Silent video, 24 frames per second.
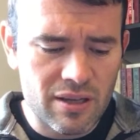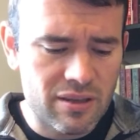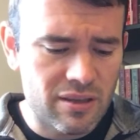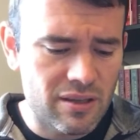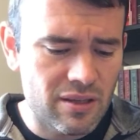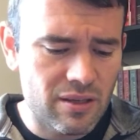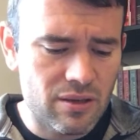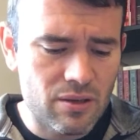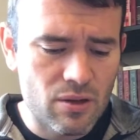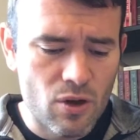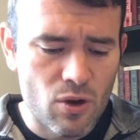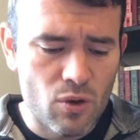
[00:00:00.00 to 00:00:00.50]
I
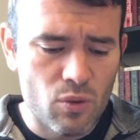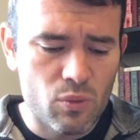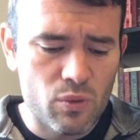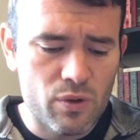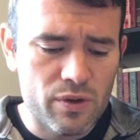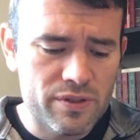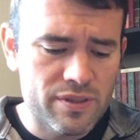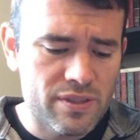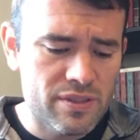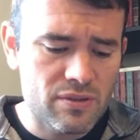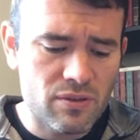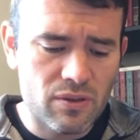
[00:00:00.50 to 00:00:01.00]
think
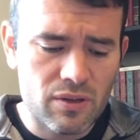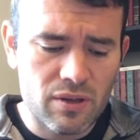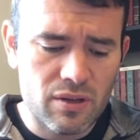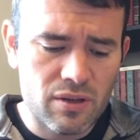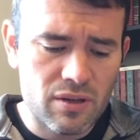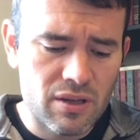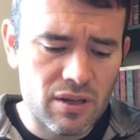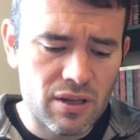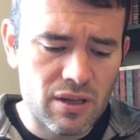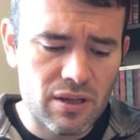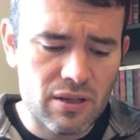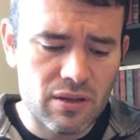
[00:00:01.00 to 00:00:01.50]
Woods is only
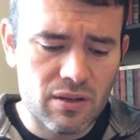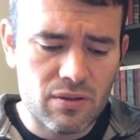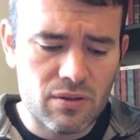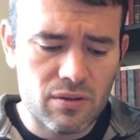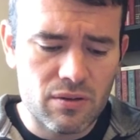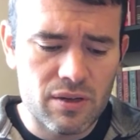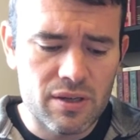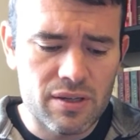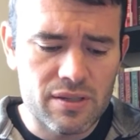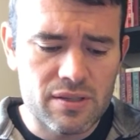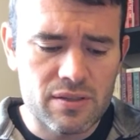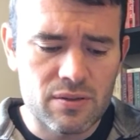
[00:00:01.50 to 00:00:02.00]
going to
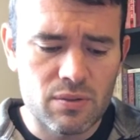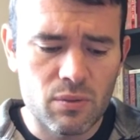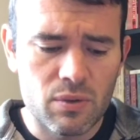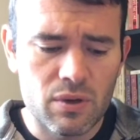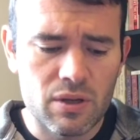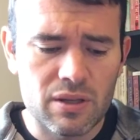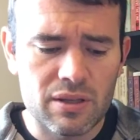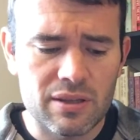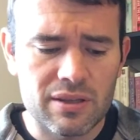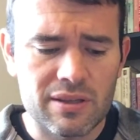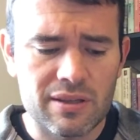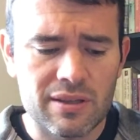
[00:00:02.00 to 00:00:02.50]
increase
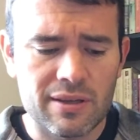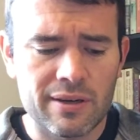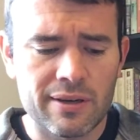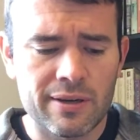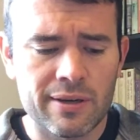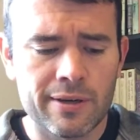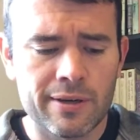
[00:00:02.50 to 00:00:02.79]
with